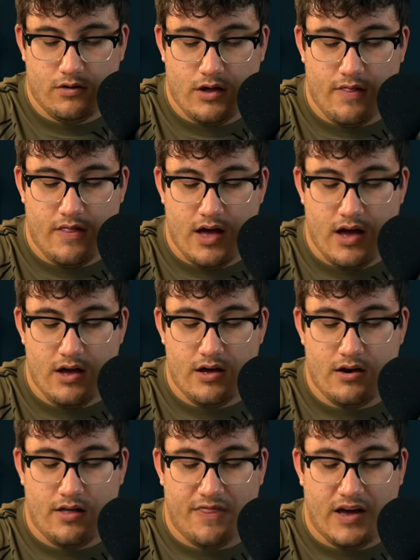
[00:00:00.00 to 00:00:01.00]
And
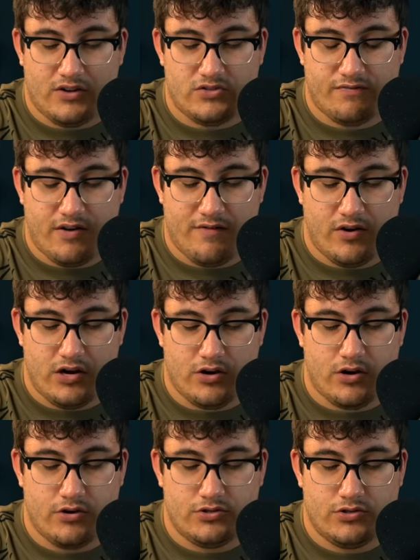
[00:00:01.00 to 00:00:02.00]
then one thousand five hundred
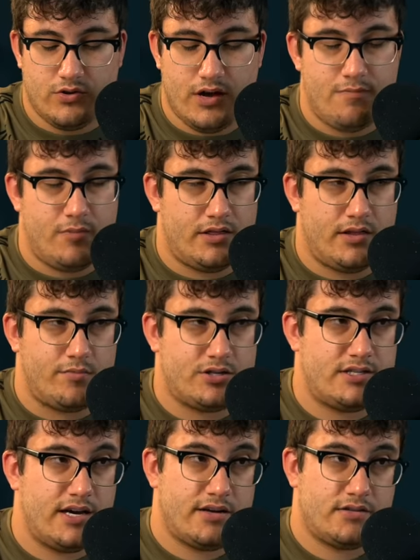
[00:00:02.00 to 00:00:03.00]
dollars goes to it in month number
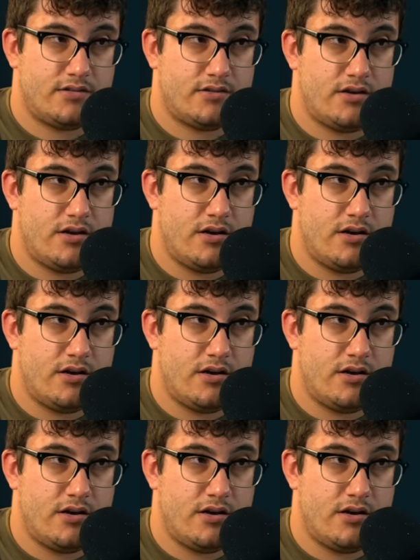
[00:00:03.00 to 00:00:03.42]
six.